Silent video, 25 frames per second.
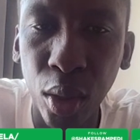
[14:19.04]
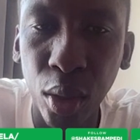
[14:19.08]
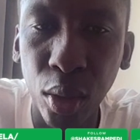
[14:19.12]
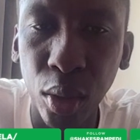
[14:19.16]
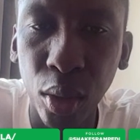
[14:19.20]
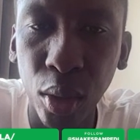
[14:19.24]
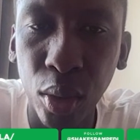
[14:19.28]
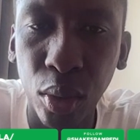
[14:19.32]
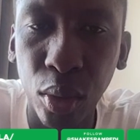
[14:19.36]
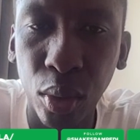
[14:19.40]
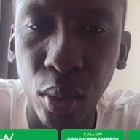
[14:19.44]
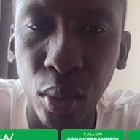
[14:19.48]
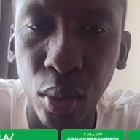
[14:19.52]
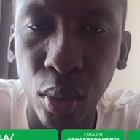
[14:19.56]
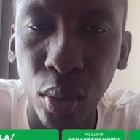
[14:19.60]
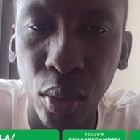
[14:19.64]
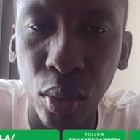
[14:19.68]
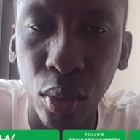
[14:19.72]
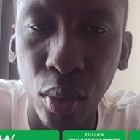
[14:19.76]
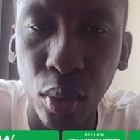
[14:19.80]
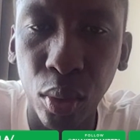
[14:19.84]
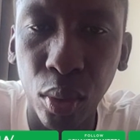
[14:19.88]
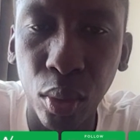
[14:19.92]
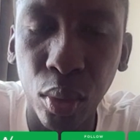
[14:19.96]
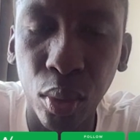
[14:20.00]

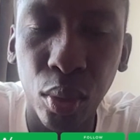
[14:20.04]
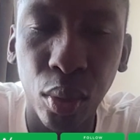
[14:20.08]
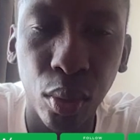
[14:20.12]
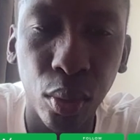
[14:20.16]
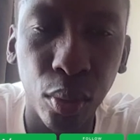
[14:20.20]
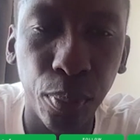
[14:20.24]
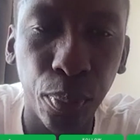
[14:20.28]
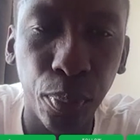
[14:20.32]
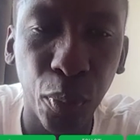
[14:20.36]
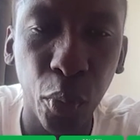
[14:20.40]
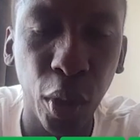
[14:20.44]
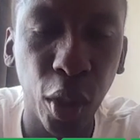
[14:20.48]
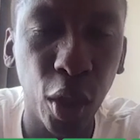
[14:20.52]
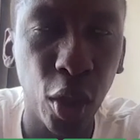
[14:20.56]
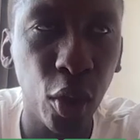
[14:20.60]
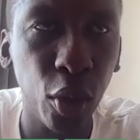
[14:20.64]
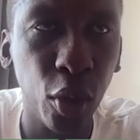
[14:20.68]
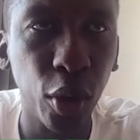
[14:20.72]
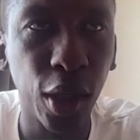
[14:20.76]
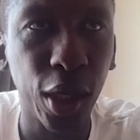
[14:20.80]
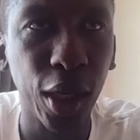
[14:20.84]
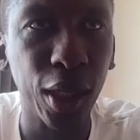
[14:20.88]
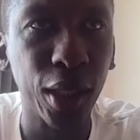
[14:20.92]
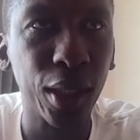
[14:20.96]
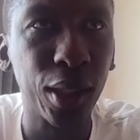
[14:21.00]
when you
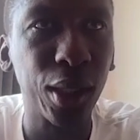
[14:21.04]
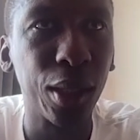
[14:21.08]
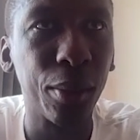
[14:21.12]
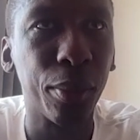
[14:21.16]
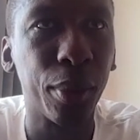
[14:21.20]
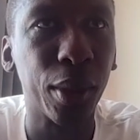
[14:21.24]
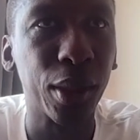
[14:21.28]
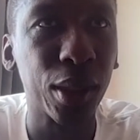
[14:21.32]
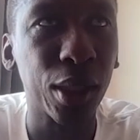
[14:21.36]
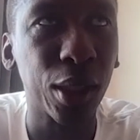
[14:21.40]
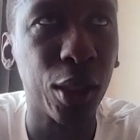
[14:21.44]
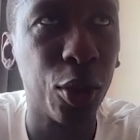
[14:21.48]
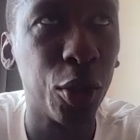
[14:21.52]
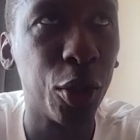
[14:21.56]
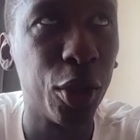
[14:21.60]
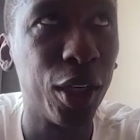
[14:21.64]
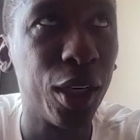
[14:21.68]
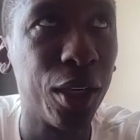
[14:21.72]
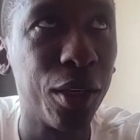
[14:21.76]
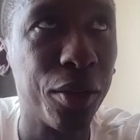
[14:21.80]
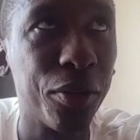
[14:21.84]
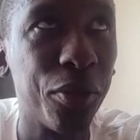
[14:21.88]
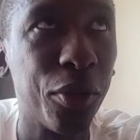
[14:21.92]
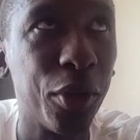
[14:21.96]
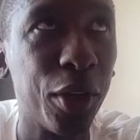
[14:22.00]
look at
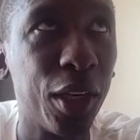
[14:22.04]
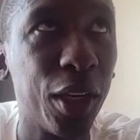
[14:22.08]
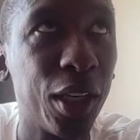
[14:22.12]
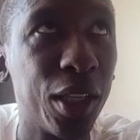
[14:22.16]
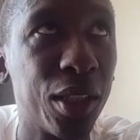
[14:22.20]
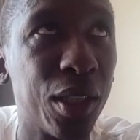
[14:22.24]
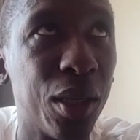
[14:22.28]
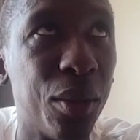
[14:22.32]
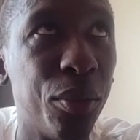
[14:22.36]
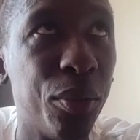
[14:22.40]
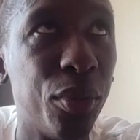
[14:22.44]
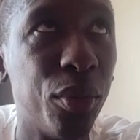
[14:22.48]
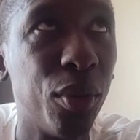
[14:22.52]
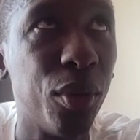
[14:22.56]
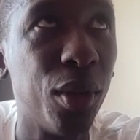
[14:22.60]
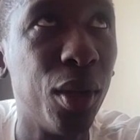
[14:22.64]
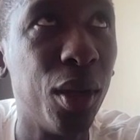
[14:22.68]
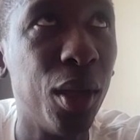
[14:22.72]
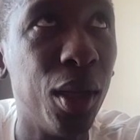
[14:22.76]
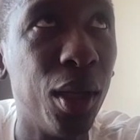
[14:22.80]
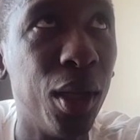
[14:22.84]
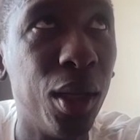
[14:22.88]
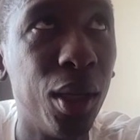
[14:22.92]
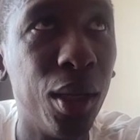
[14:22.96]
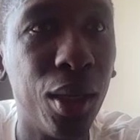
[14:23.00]
Barcelona, for an
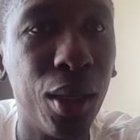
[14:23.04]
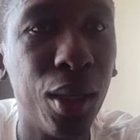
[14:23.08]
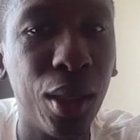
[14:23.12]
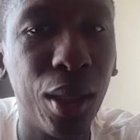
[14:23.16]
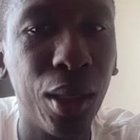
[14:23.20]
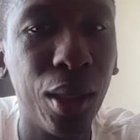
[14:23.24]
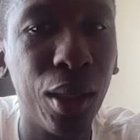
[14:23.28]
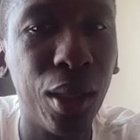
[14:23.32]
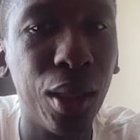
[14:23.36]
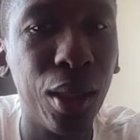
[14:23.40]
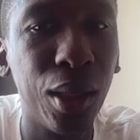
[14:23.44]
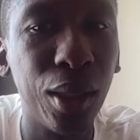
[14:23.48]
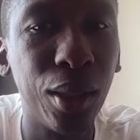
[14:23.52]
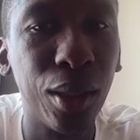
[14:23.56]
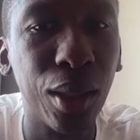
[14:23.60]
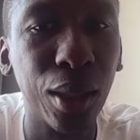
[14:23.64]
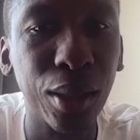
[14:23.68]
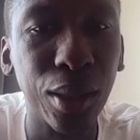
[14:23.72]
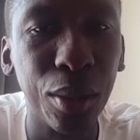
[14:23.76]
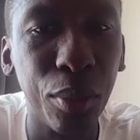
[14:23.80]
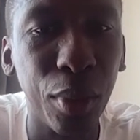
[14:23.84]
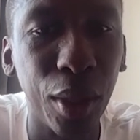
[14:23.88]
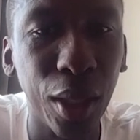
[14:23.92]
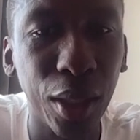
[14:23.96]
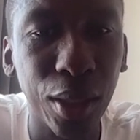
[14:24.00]
example. It doesn't
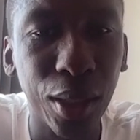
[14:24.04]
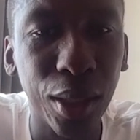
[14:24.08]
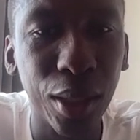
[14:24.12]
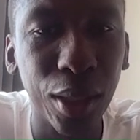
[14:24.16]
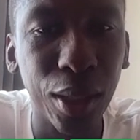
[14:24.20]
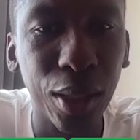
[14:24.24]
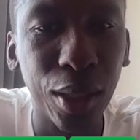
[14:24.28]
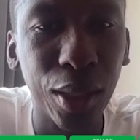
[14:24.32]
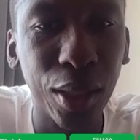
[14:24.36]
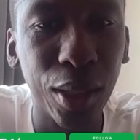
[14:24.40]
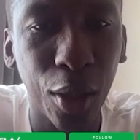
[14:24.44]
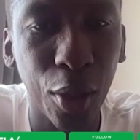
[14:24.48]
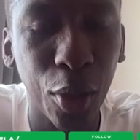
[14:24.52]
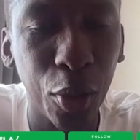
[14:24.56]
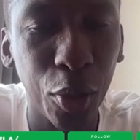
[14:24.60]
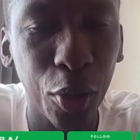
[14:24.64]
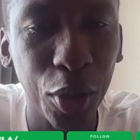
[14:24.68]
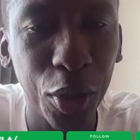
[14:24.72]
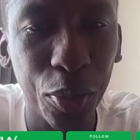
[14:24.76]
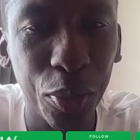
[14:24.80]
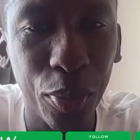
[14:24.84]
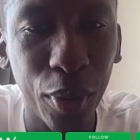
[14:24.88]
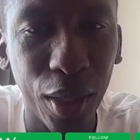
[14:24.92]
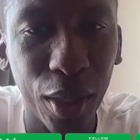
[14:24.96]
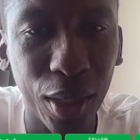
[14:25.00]
matter the
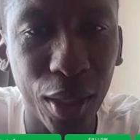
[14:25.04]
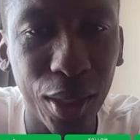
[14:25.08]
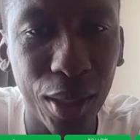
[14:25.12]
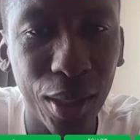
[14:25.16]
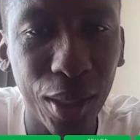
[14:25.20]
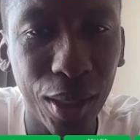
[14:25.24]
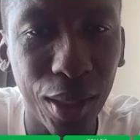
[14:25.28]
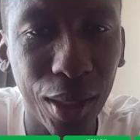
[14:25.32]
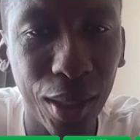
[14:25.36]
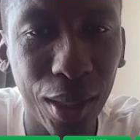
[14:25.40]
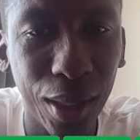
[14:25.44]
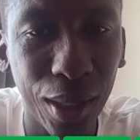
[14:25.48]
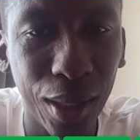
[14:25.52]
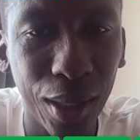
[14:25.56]
coach, but